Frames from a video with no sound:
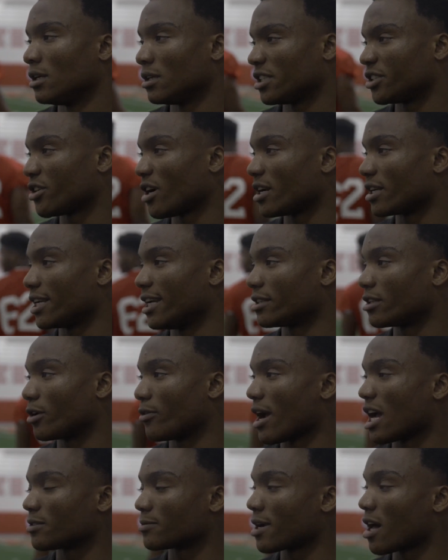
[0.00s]
we try to get the
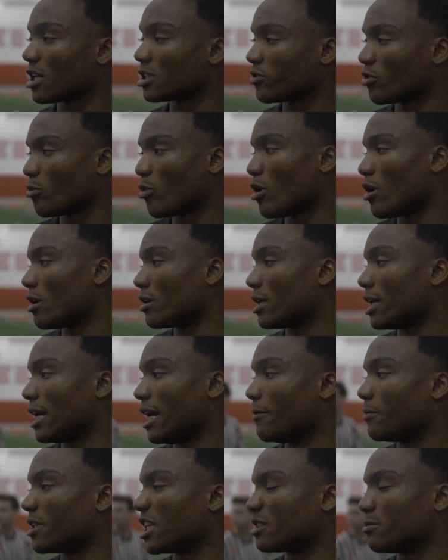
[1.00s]
grasp of college football, and
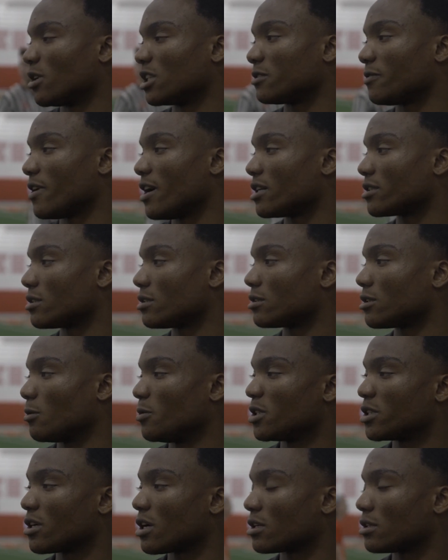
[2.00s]
everything's much faster, so
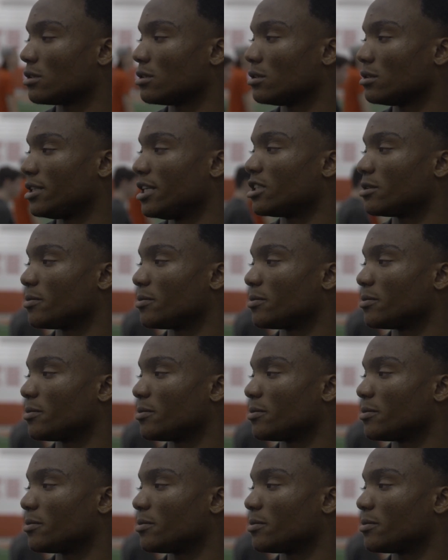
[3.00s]
we try to teach